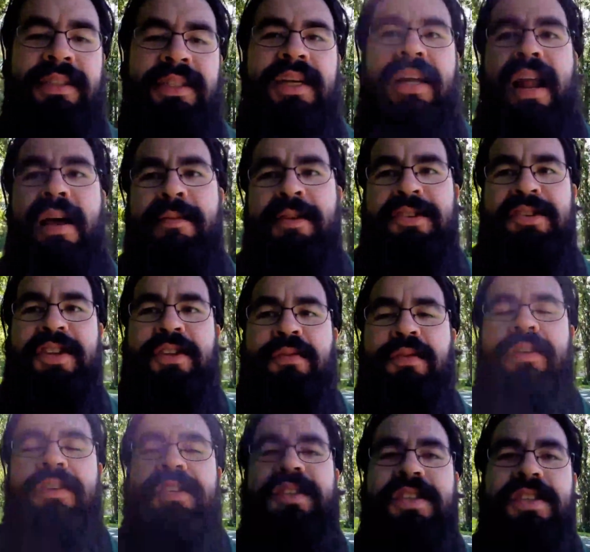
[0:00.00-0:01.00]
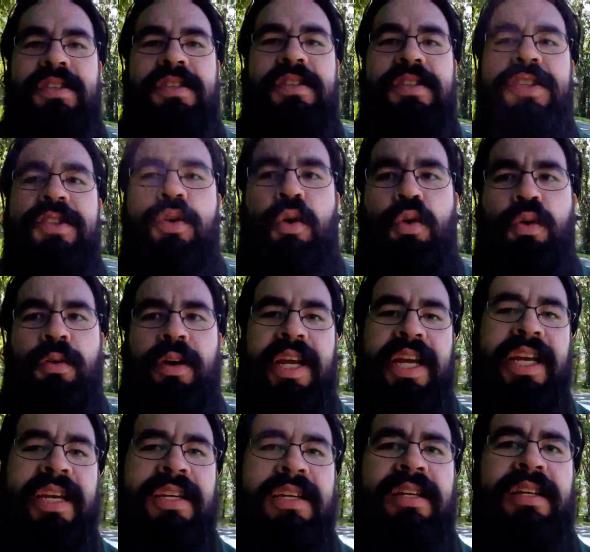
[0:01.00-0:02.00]
I'm using the word
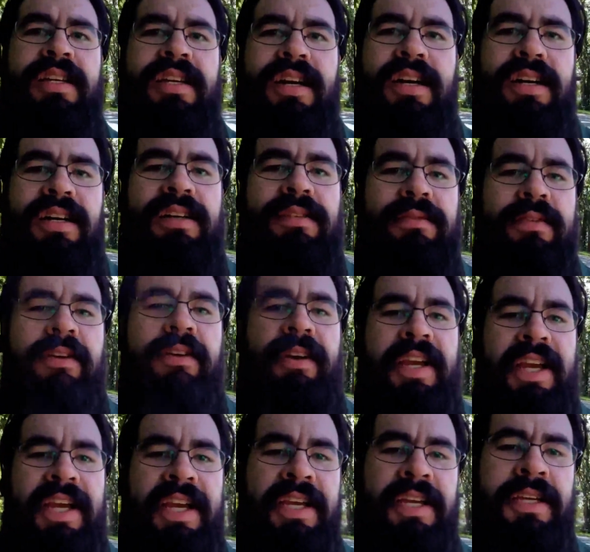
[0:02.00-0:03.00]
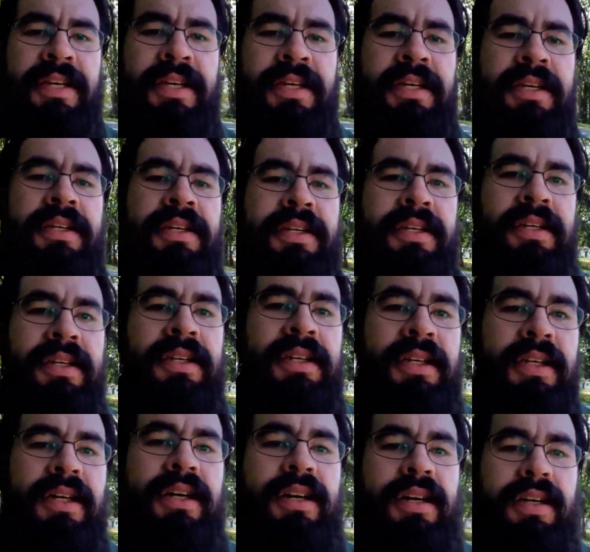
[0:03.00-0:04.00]
story very
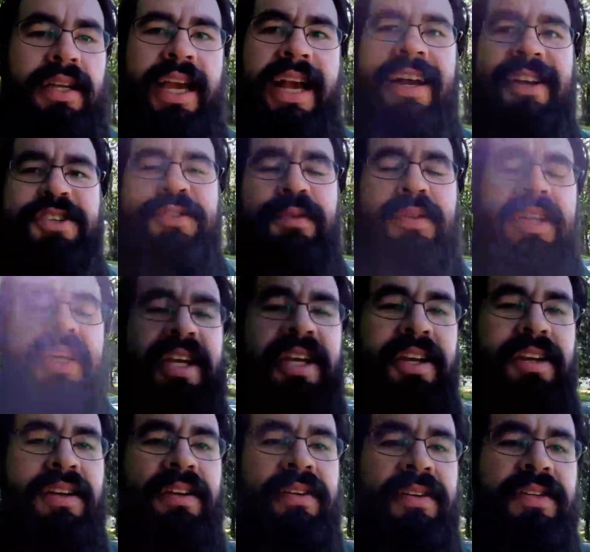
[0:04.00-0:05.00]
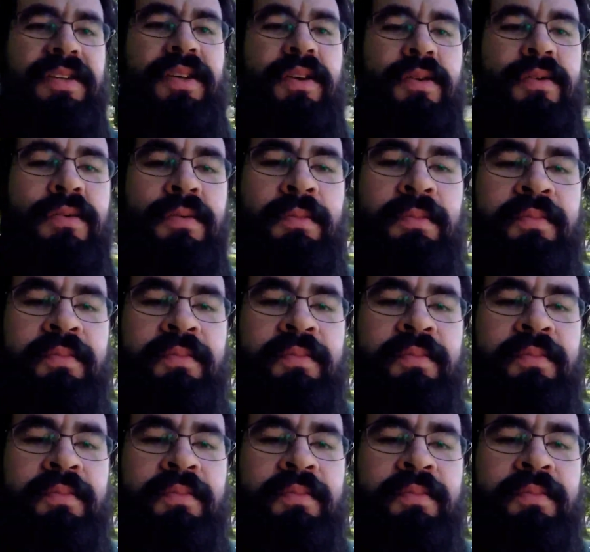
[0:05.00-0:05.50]
casually here, so